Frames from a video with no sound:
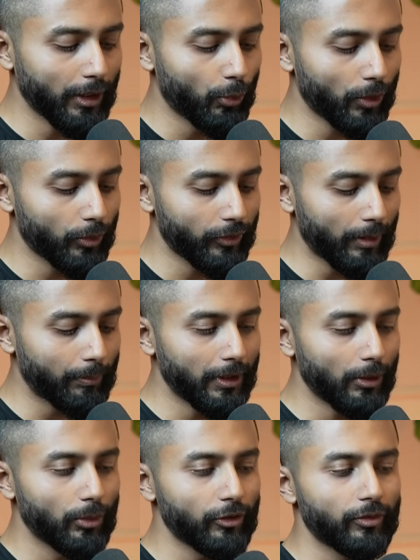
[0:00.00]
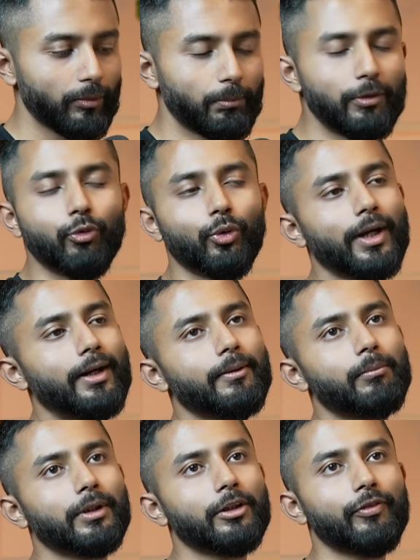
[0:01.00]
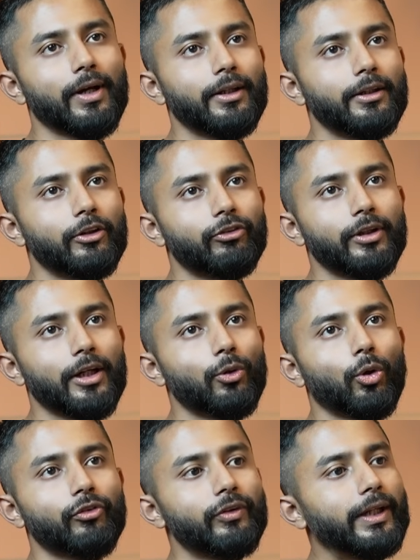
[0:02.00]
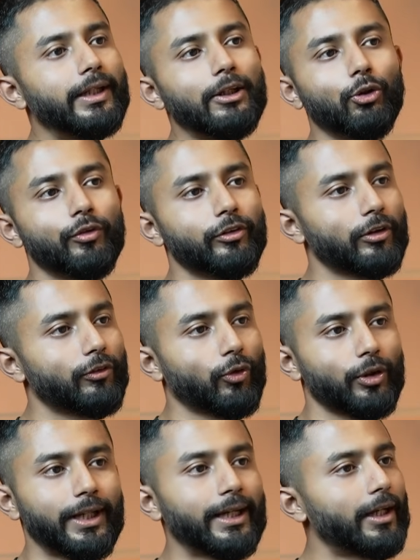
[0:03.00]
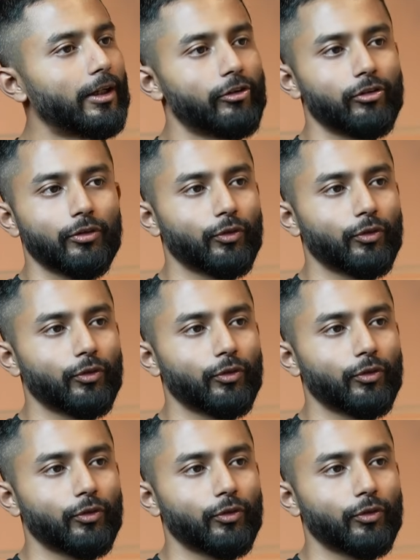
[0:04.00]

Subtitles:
what was happening was before Atomberg, the fan industry had not seen any innovation for decades.